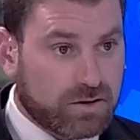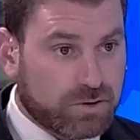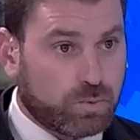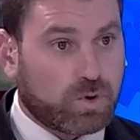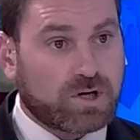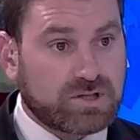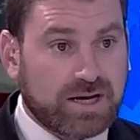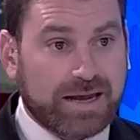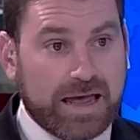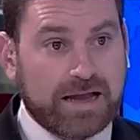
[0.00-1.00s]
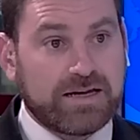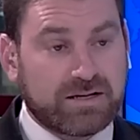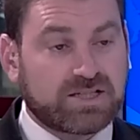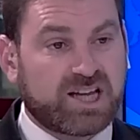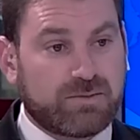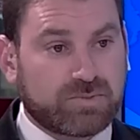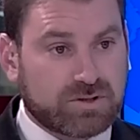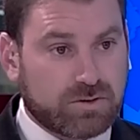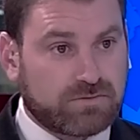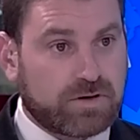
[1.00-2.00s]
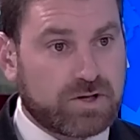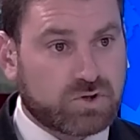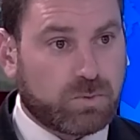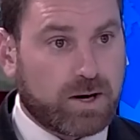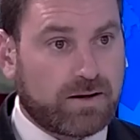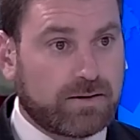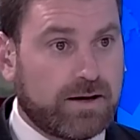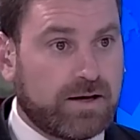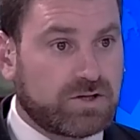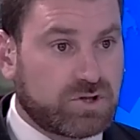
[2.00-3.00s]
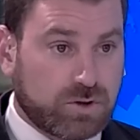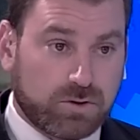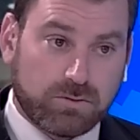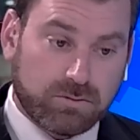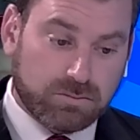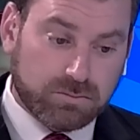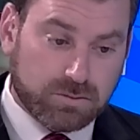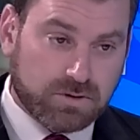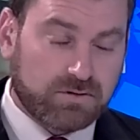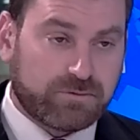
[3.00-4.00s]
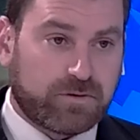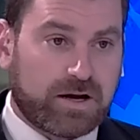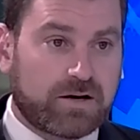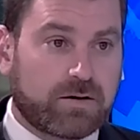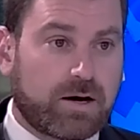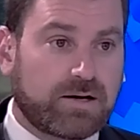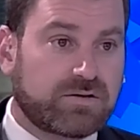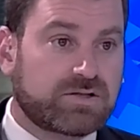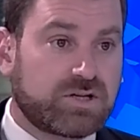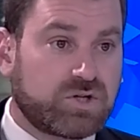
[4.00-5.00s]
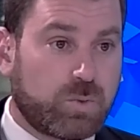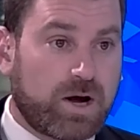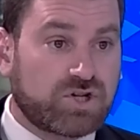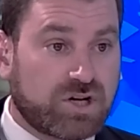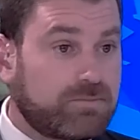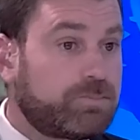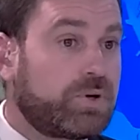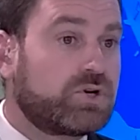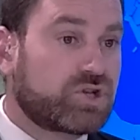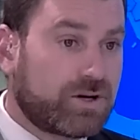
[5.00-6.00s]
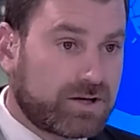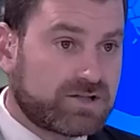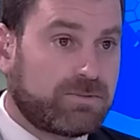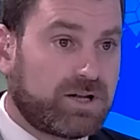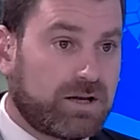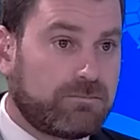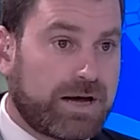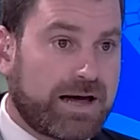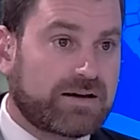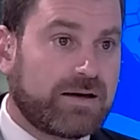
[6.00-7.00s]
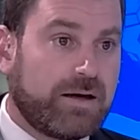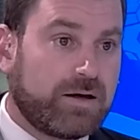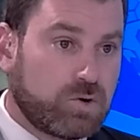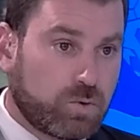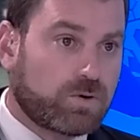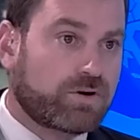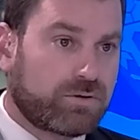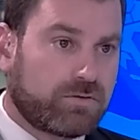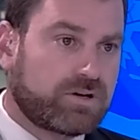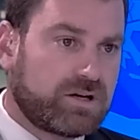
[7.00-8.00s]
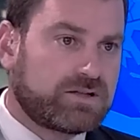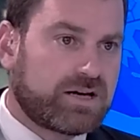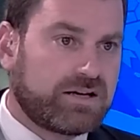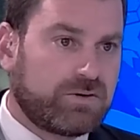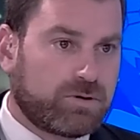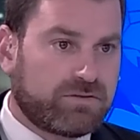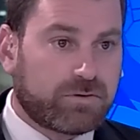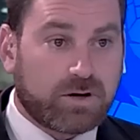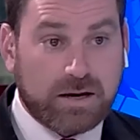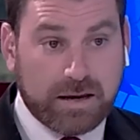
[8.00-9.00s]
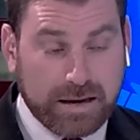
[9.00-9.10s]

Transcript: thwarting any attempt of Israel to conflagrate the situation and push Hezbollah back north of the Litani River,